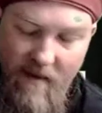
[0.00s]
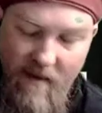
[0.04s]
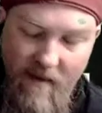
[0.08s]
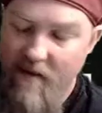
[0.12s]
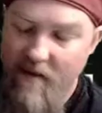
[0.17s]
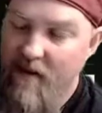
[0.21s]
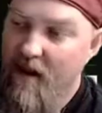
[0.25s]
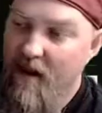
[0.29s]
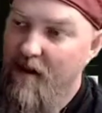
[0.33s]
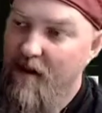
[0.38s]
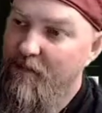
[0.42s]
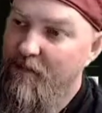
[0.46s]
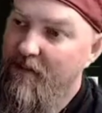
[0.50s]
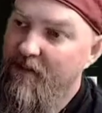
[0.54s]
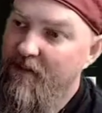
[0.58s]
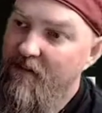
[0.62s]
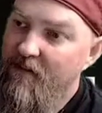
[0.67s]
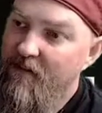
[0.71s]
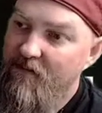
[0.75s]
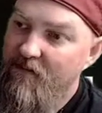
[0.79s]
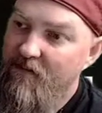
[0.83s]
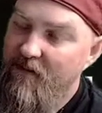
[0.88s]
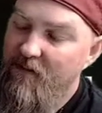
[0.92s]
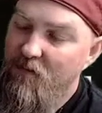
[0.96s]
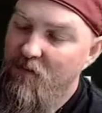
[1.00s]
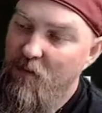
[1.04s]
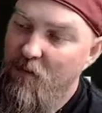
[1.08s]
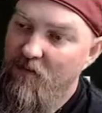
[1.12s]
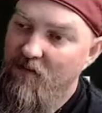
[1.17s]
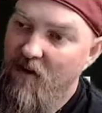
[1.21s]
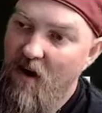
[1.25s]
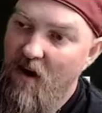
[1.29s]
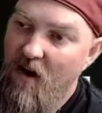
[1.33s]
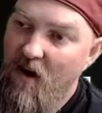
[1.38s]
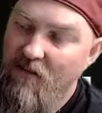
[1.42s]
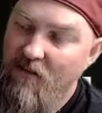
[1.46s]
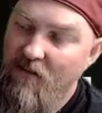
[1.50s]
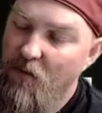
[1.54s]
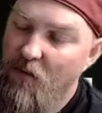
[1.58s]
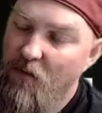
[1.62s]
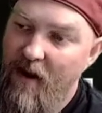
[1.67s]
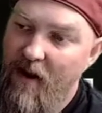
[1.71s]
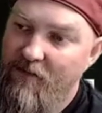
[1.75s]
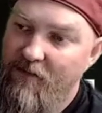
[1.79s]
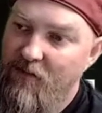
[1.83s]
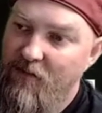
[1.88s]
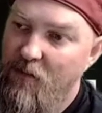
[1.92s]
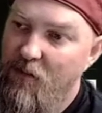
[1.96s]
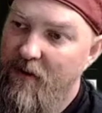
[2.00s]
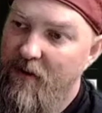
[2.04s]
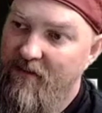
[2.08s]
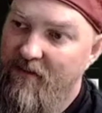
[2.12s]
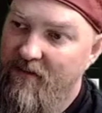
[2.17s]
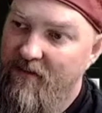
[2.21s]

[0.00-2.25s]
Yeah, but this was also after we